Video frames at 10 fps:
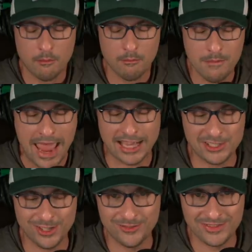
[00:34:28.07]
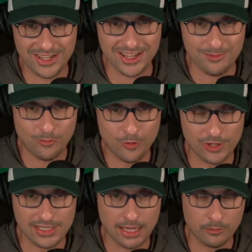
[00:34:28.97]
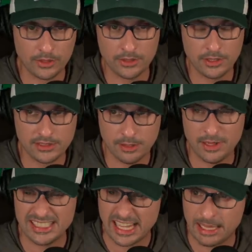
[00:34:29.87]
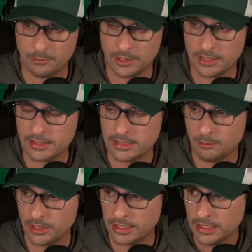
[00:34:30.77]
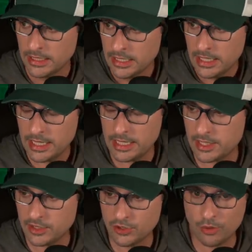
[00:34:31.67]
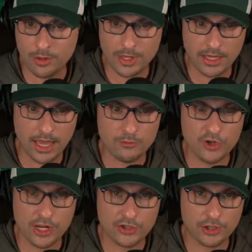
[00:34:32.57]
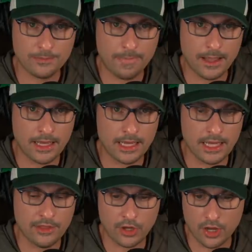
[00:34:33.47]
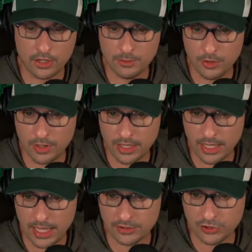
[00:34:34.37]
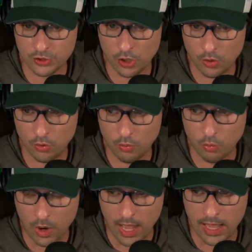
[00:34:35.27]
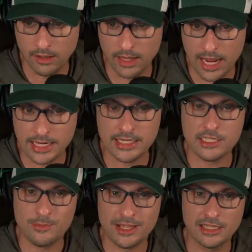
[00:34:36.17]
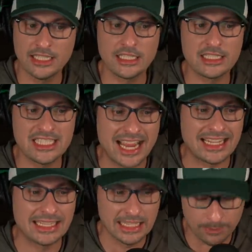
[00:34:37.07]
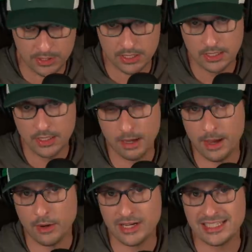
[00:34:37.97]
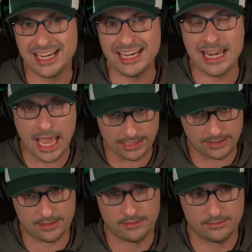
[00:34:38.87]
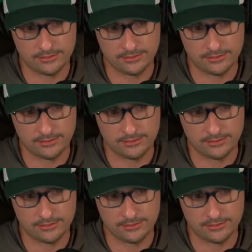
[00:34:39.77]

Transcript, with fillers: massive team we're assembling, assemb assembling, assembling, is it's going to be a game changer uh, in the con community. And so while I need to be a little tight-lipped about it tonight,